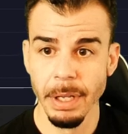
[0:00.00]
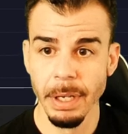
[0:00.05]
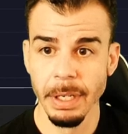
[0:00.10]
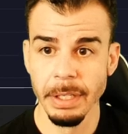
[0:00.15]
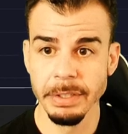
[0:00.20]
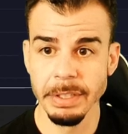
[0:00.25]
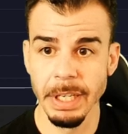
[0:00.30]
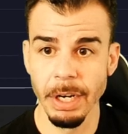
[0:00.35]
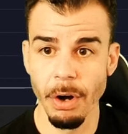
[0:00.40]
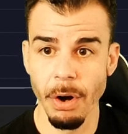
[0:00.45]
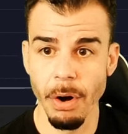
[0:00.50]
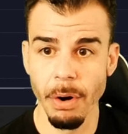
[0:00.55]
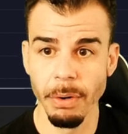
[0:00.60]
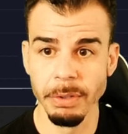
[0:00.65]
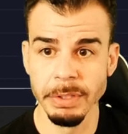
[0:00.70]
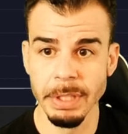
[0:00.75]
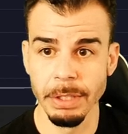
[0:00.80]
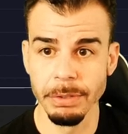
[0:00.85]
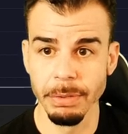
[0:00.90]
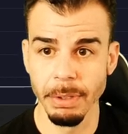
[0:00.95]
Let's get our
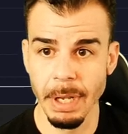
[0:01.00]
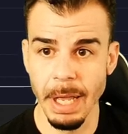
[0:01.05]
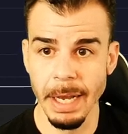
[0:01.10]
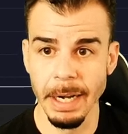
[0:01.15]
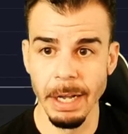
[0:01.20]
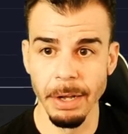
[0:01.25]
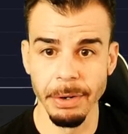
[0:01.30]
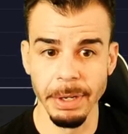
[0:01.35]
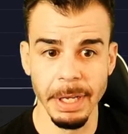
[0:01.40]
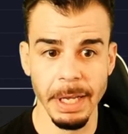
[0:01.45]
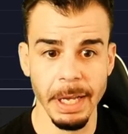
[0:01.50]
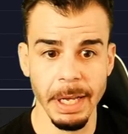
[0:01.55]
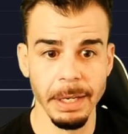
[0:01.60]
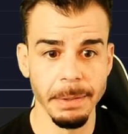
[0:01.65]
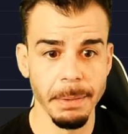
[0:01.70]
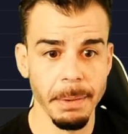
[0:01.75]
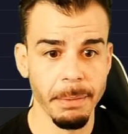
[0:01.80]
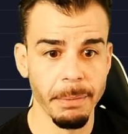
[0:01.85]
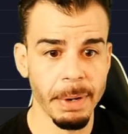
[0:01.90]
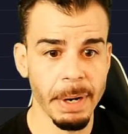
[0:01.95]
horizontal line out again,
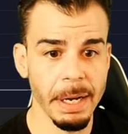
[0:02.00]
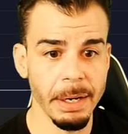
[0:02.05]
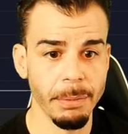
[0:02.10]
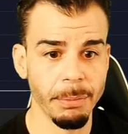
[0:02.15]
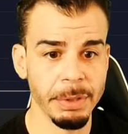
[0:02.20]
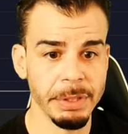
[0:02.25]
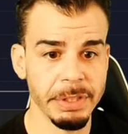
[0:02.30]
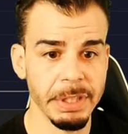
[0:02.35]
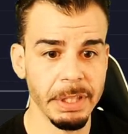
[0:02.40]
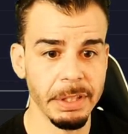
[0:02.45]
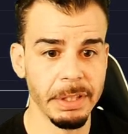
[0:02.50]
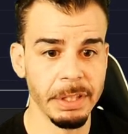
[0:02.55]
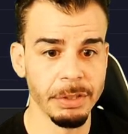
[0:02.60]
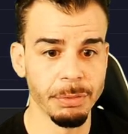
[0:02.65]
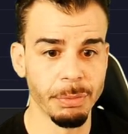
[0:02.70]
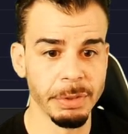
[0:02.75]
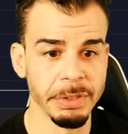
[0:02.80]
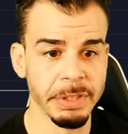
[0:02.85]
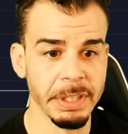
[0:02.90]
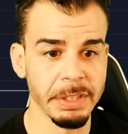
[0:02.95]
right? We see this
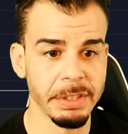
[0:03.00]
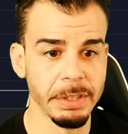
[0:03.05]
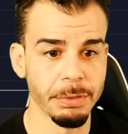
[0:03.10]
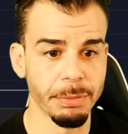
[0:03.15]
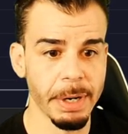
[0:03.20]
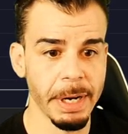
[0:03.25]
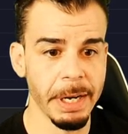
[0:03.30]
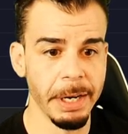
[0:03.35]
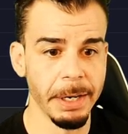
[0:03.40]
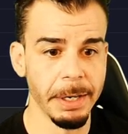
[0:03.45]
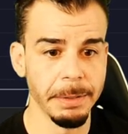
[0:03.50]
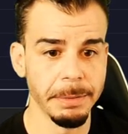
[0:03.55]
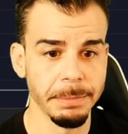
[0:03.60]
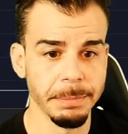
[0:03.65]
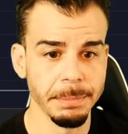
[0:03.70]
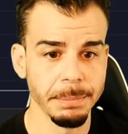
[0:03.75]
resistance right here.